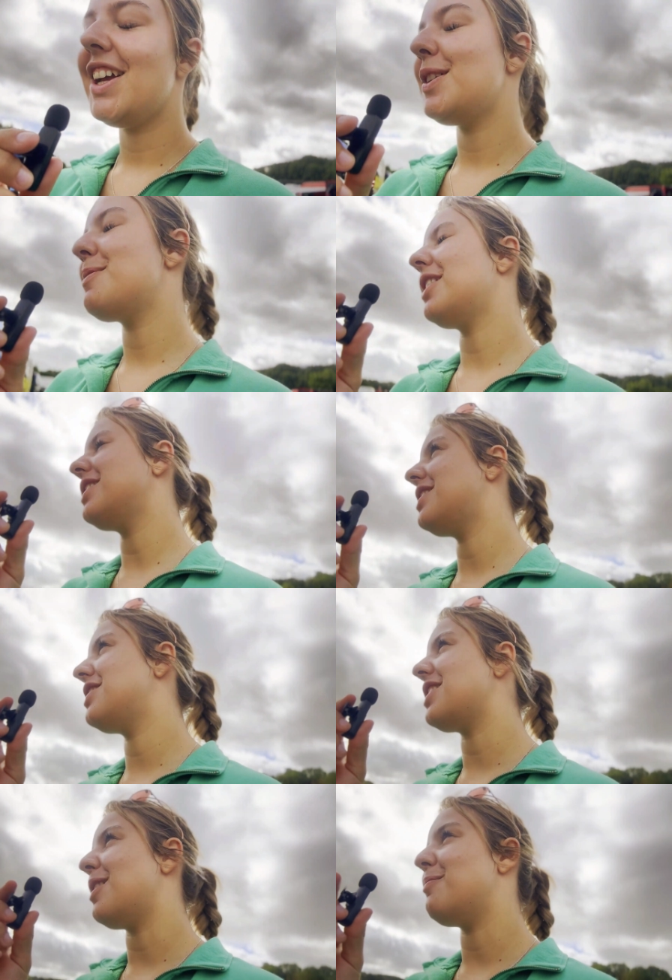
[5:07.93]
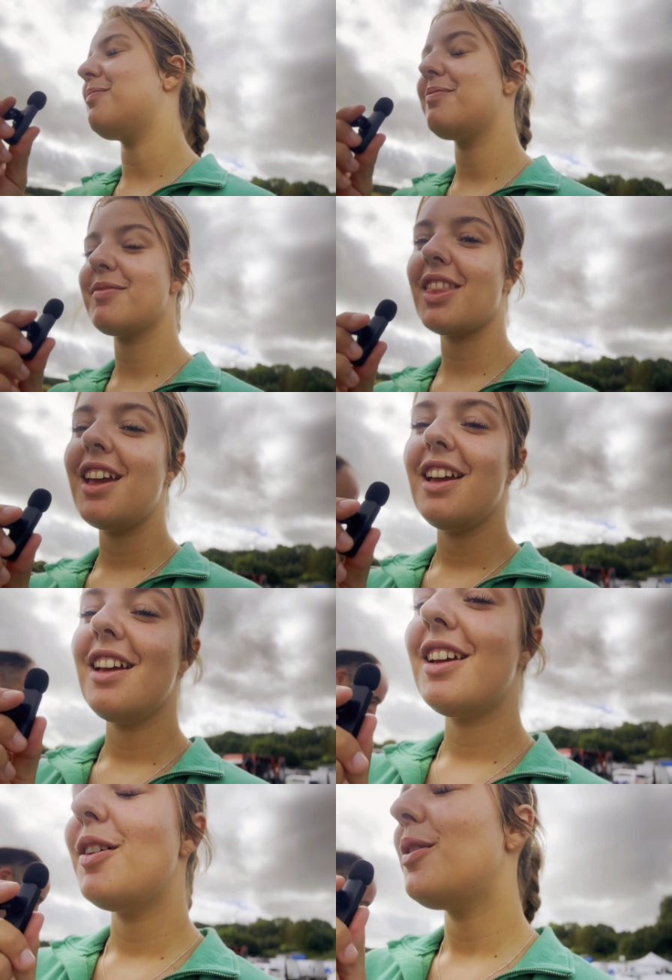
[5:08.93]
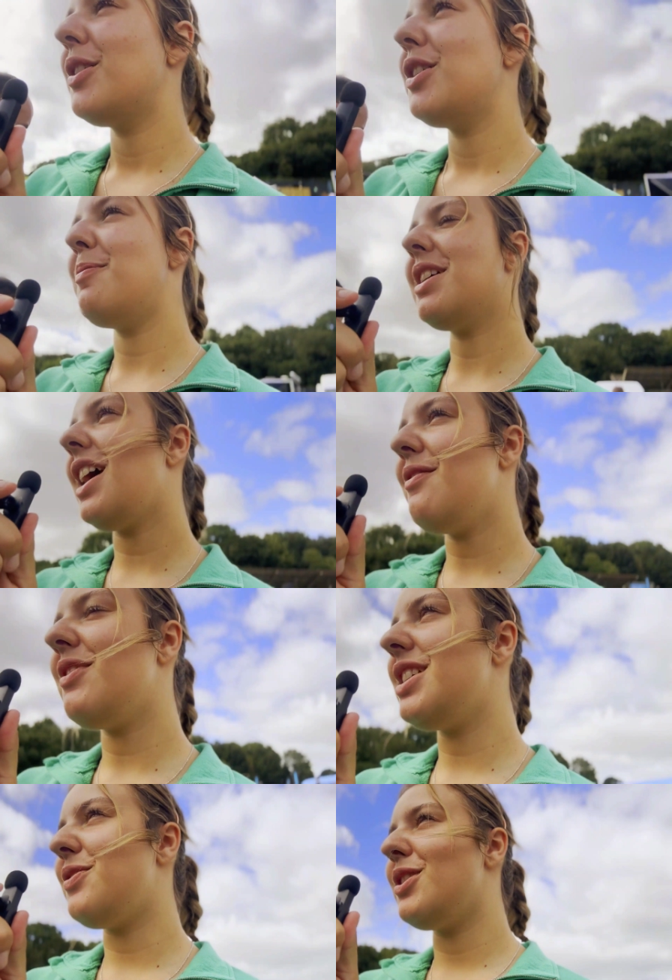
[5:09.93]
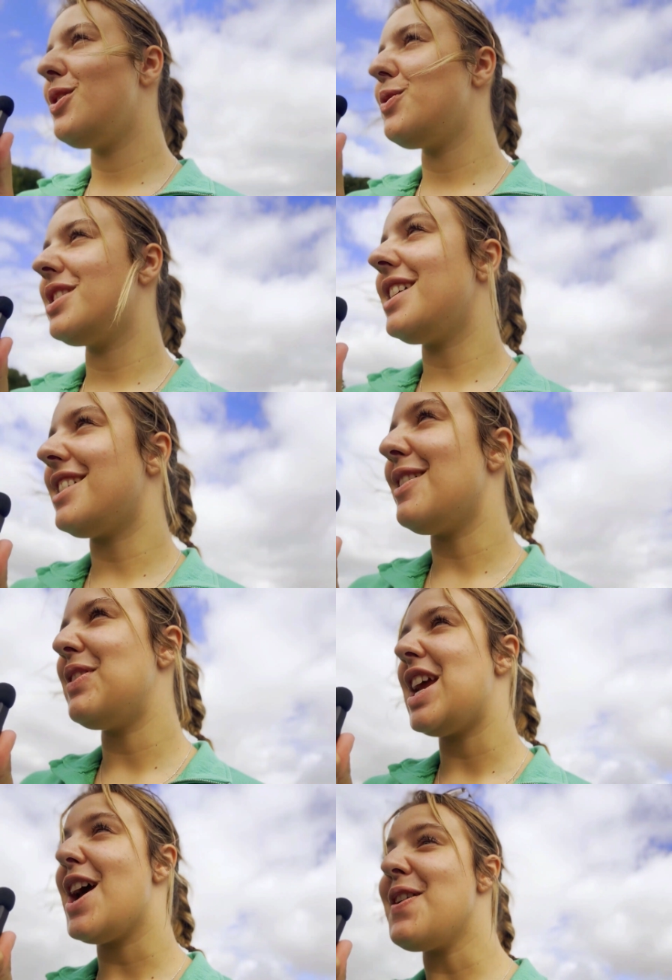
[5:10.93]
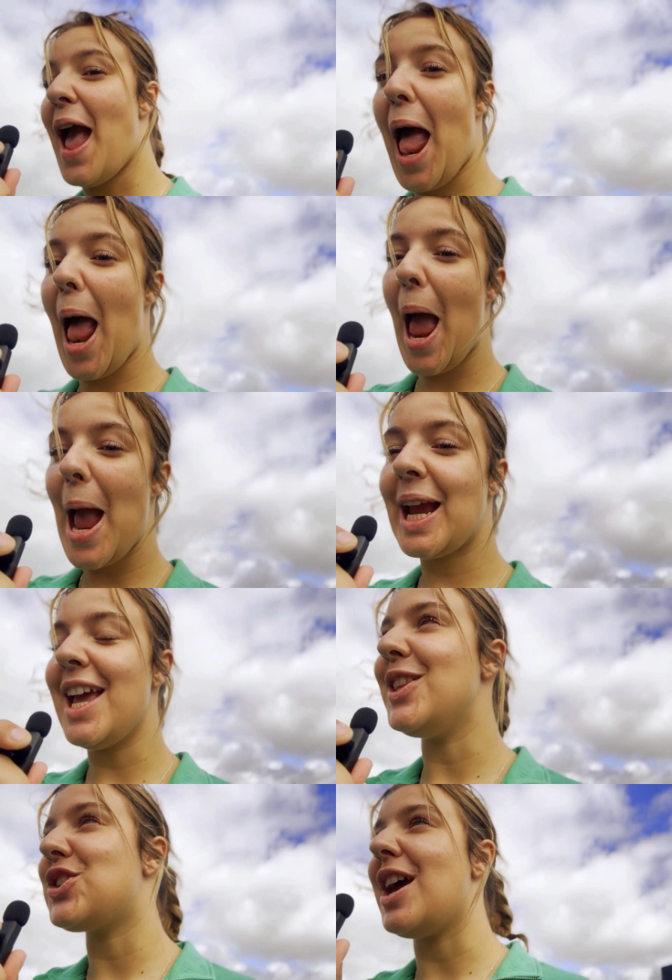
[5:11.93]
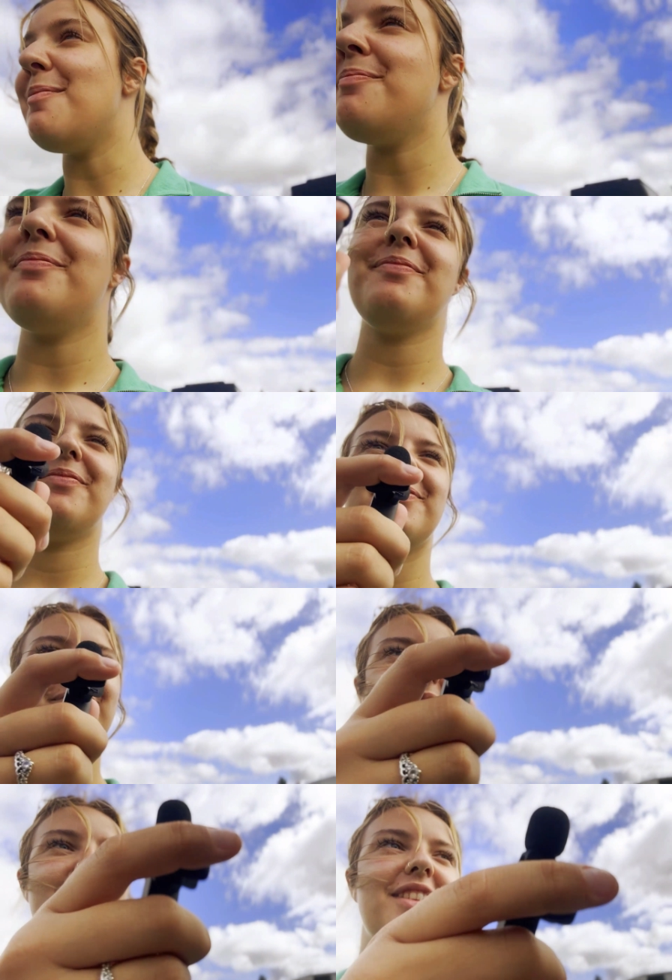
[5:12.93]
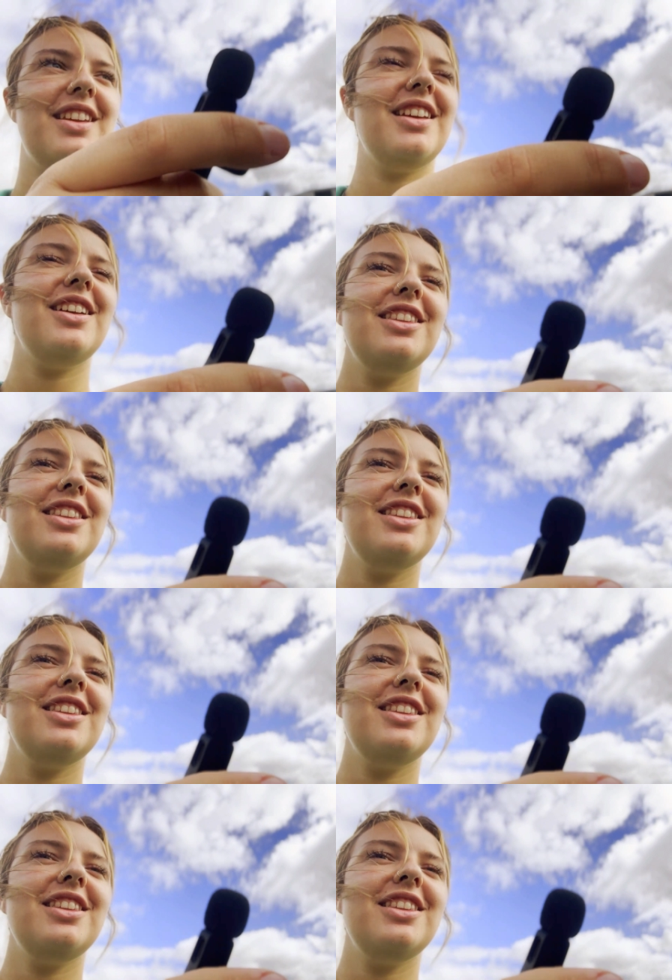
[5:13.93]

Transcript: We're going to the gym. You've been getting ready for the Lord Lydden, haven't you? Eh? Hit the gym? Sort of. No.